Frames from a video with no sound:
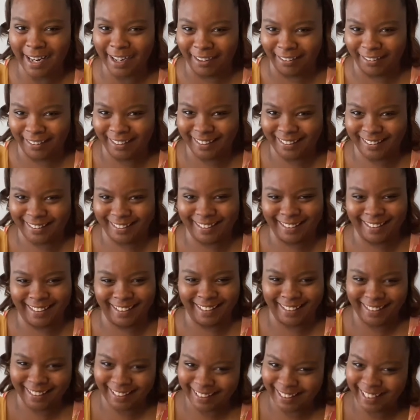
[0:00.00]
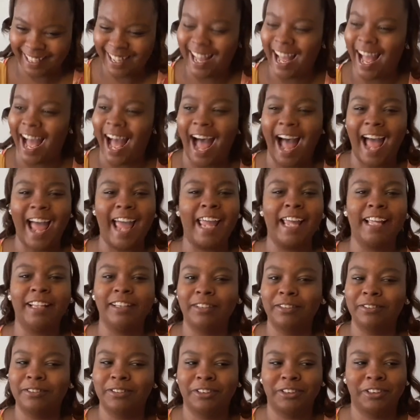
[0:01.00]
character. I
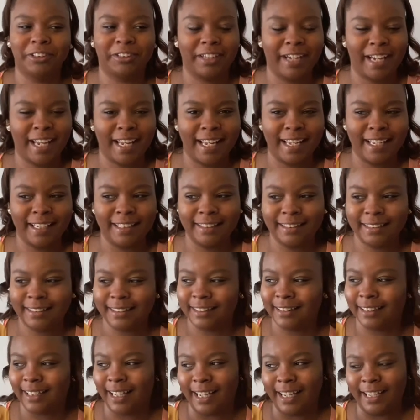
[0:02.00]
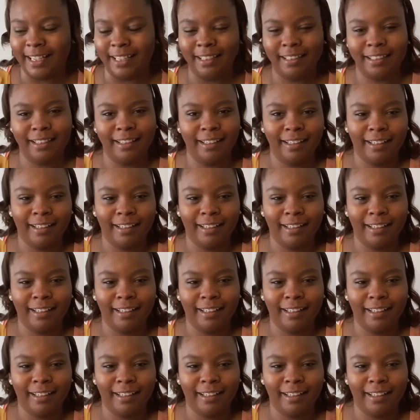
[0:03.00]
hate those dreads. Like